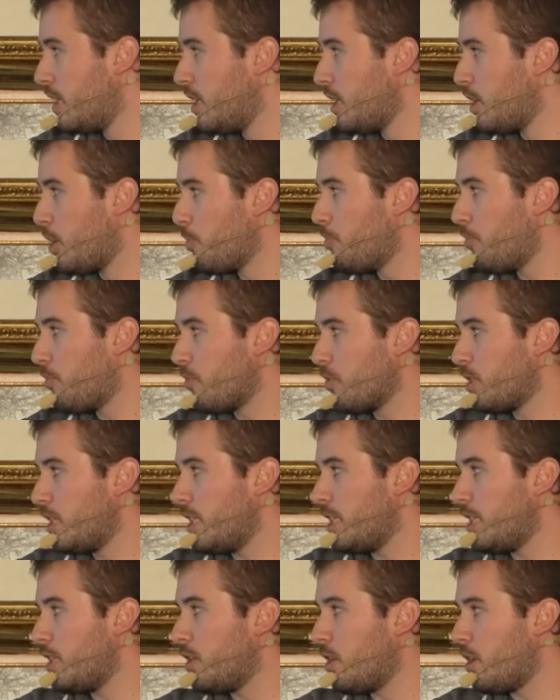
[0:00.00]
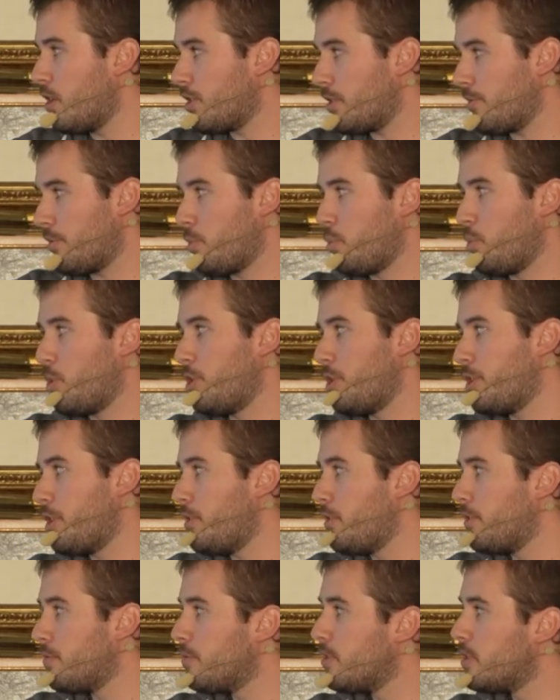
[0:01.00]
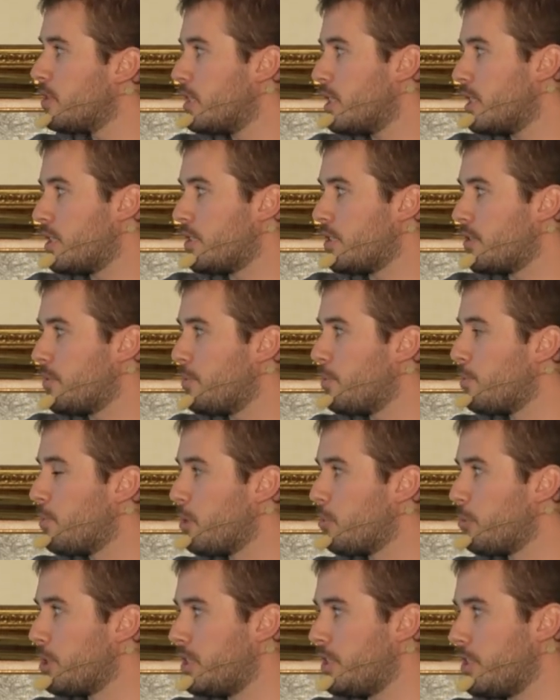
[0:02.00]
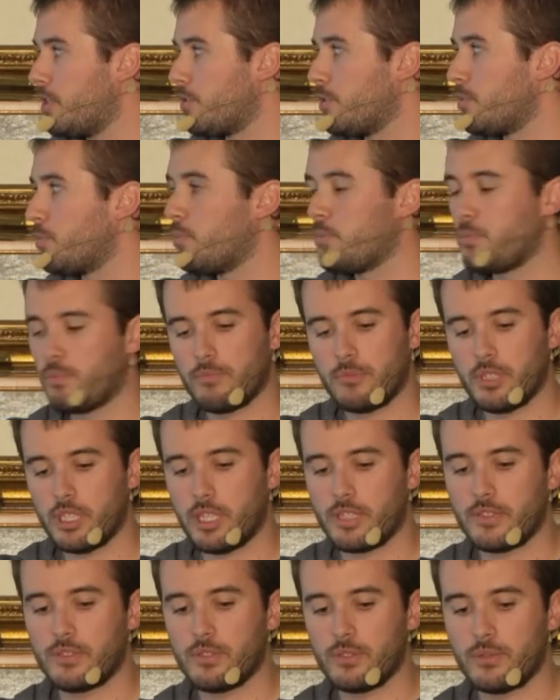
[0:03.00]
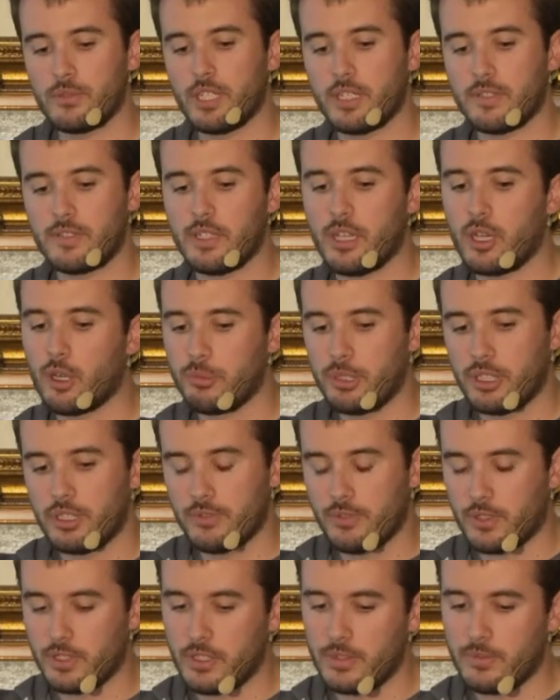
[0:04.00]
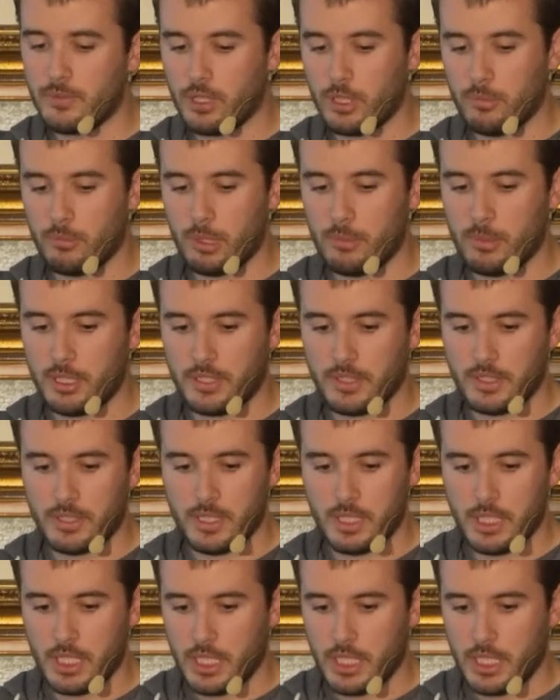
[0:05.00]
hopefully a lot of the work will be done as soon as RBH Find is fully implemented.